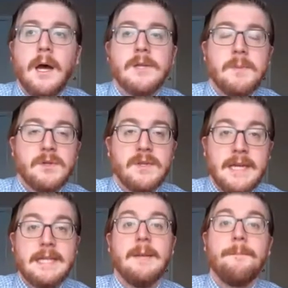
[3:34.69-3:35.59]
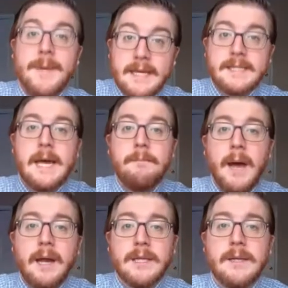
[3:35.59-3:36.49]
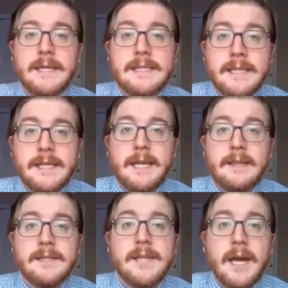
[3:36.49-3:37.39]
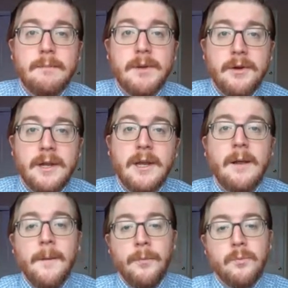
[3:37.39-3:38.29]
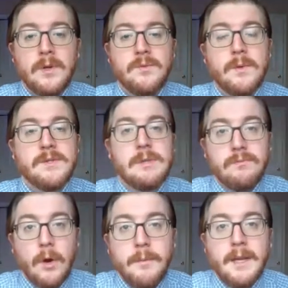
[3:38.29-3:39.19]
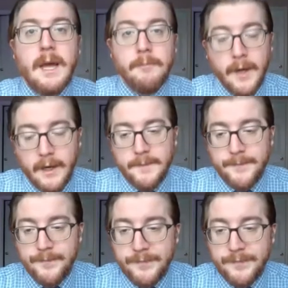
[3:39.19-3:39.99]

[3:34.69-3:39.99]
especially in the biggest empire that existed at this time period, which was the Roman Empire.